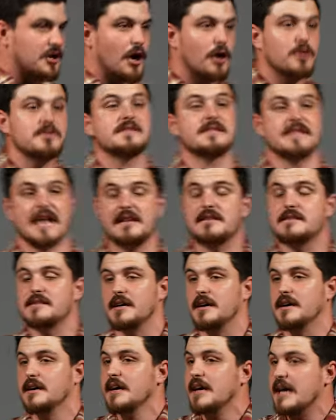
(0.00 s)
girl said
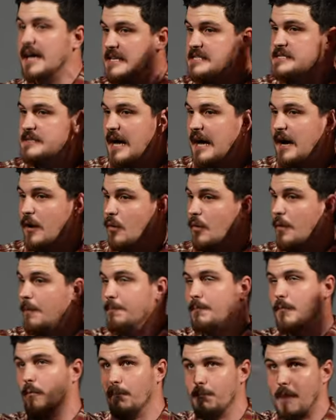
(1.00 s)
to his
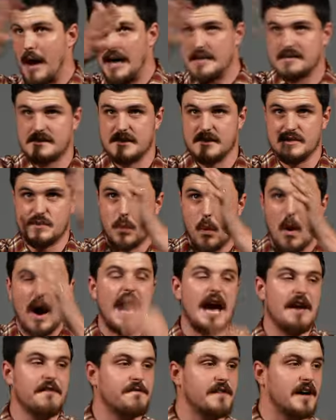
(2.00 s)
master's
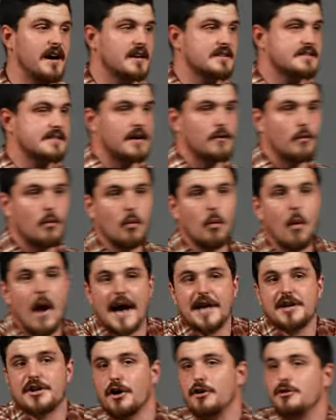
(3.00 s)
wife, "said,
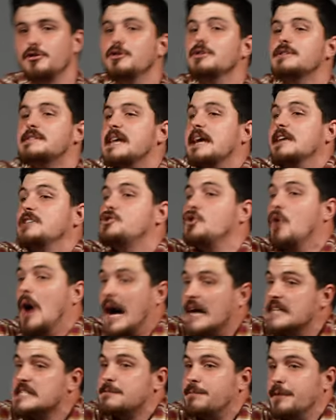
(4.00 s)
why don't you send your
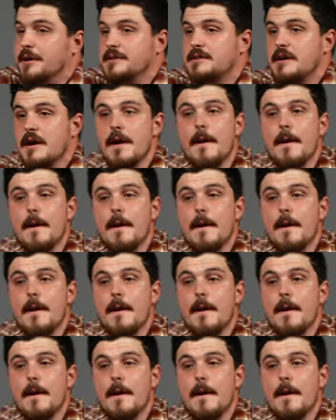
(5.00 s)
husband